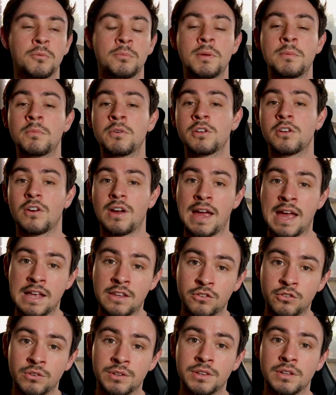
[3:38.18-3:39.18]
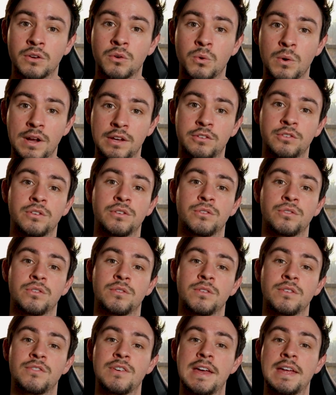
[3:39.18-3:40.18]
remember, you're answering the questions
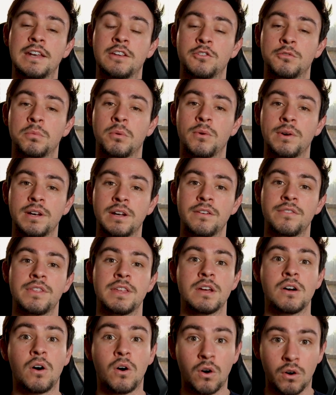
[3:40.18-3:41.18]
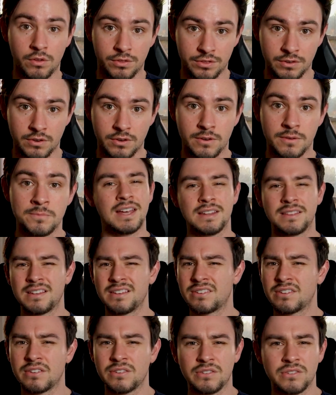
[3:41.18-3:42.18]
from the vantage point of the author. And
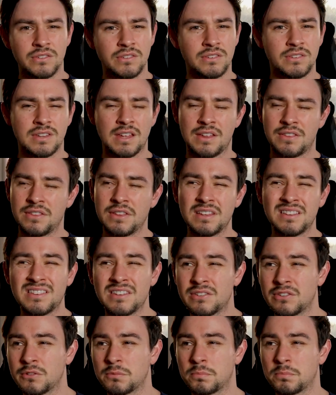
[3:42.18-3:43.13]
this is, I think this